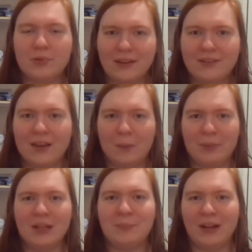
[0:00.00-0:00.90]
press a
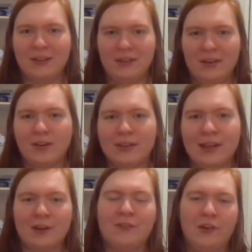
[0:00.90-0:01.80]
big button on
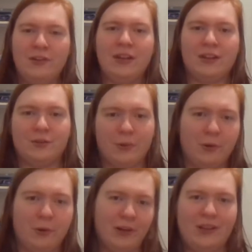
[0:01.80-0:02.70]
their phone that's
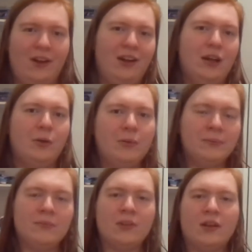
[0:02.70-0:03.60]
recording the audio,
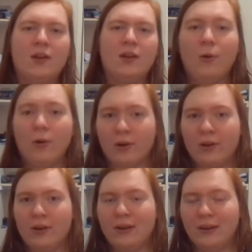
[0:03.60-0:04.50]

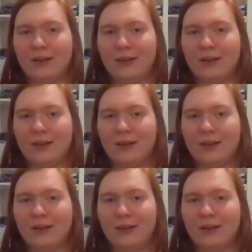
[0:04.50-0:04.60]
or